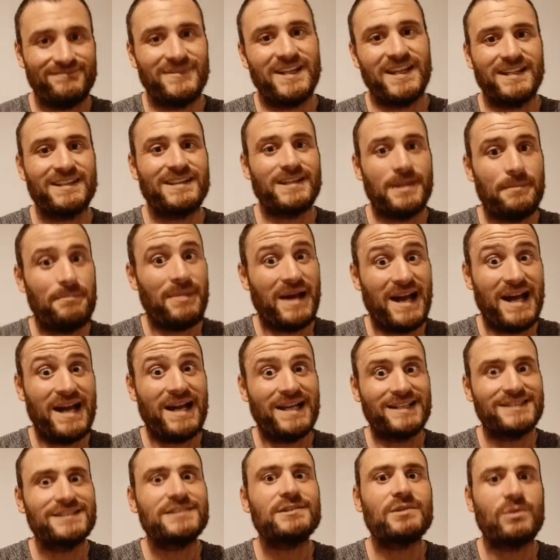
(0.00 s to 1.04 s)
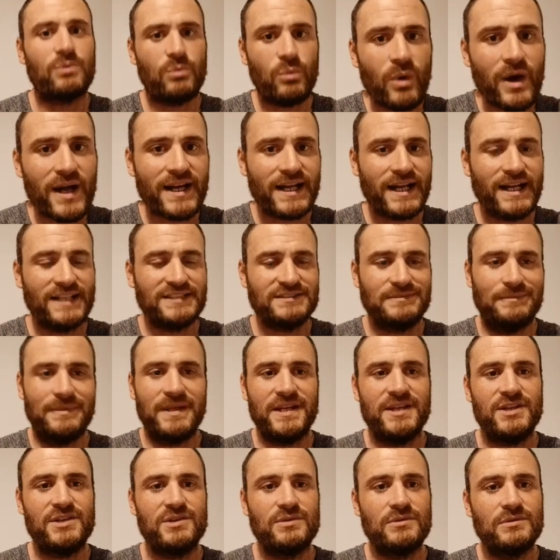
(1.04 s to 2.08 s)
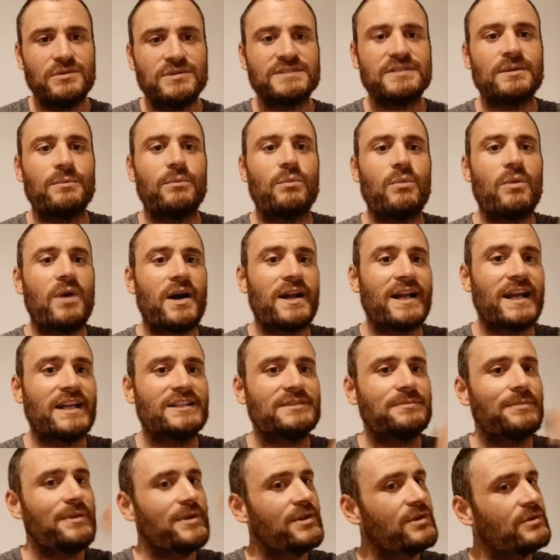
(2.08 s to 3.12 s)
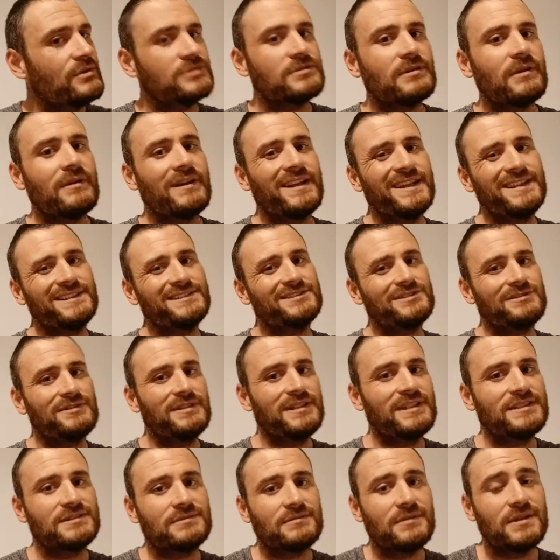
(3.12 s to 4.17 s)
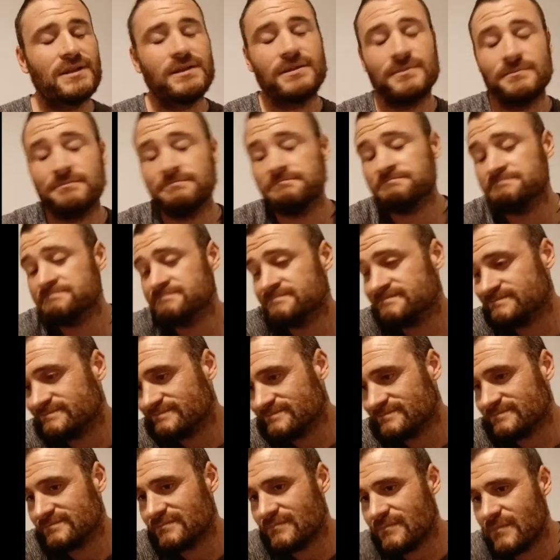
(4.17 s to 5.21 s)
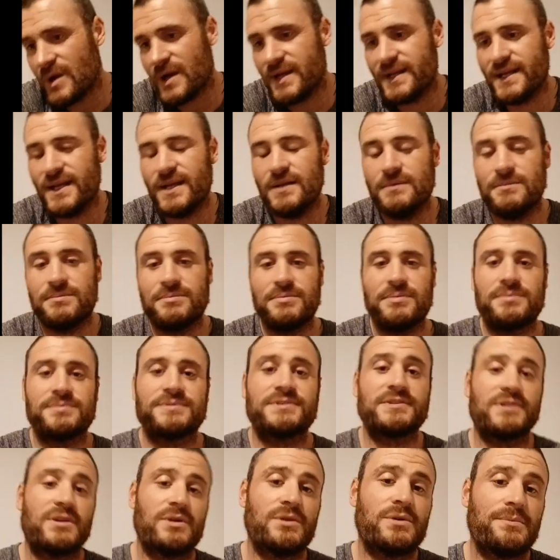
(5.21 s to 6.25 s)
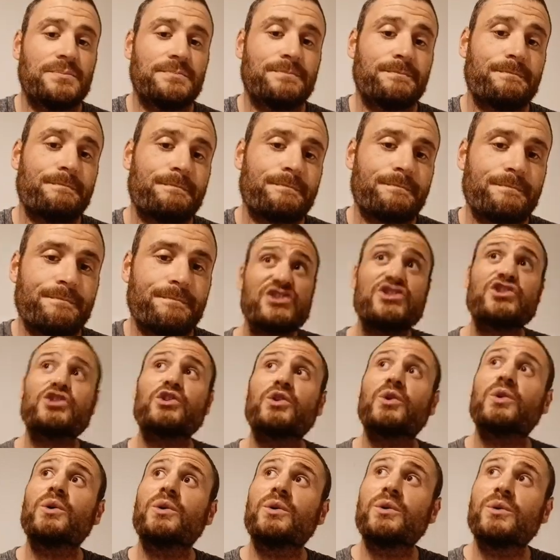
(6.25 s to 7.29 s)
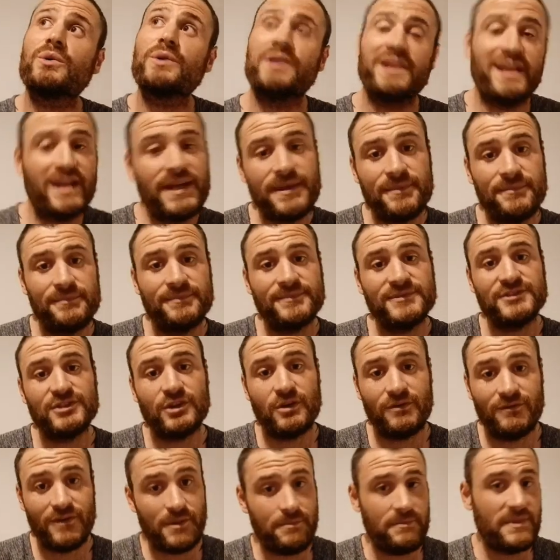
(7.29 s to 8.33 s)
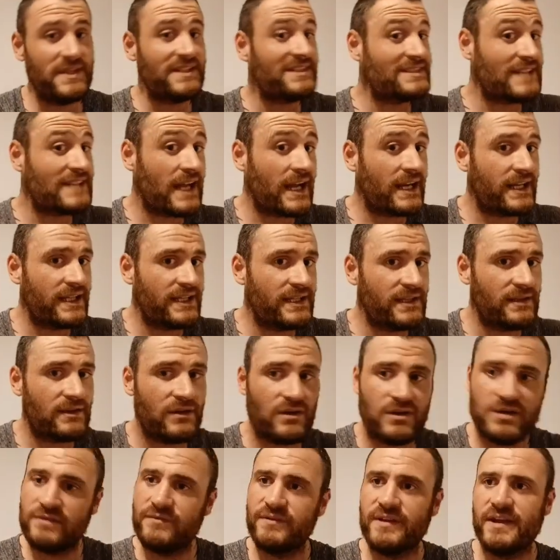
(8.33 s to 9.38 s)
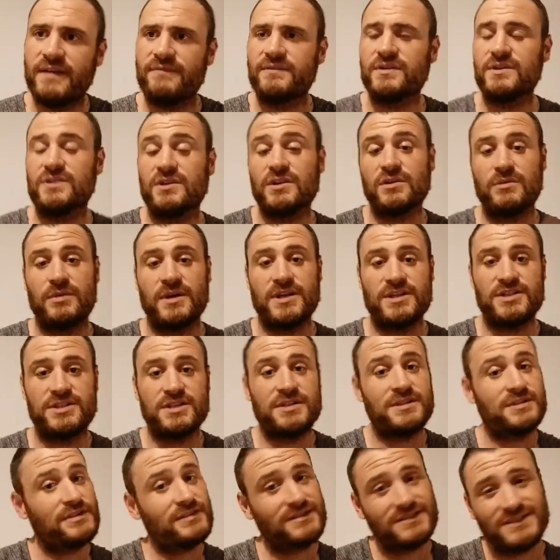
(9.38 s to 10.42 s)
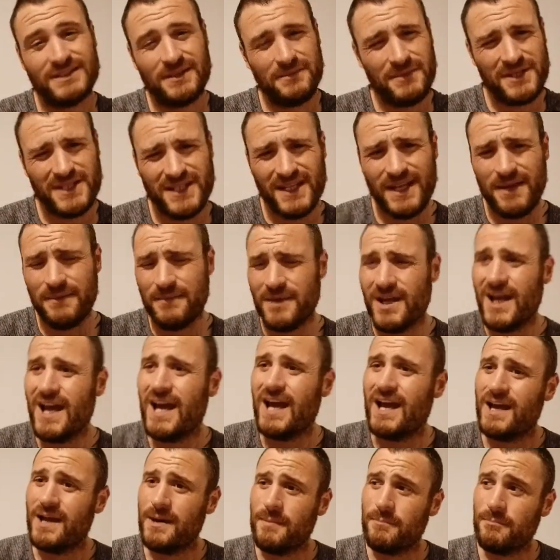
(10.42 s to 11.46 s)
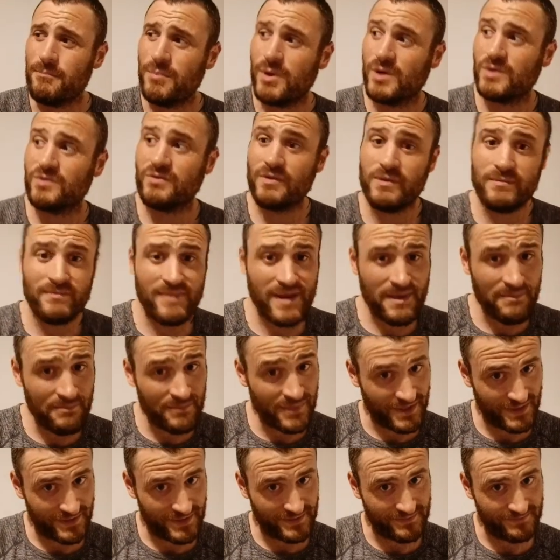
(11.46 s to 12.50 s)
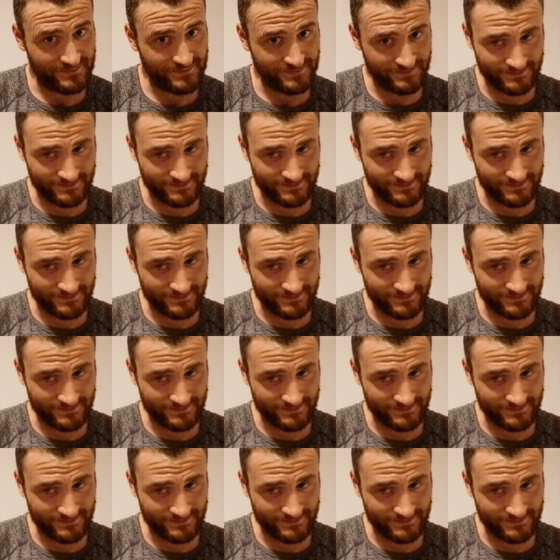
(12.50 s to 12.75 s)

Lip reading: like the past, what has been used and what has been used throughout history as well, might help. So if I missed any or if you have any other questions, just send me a DM. But remember,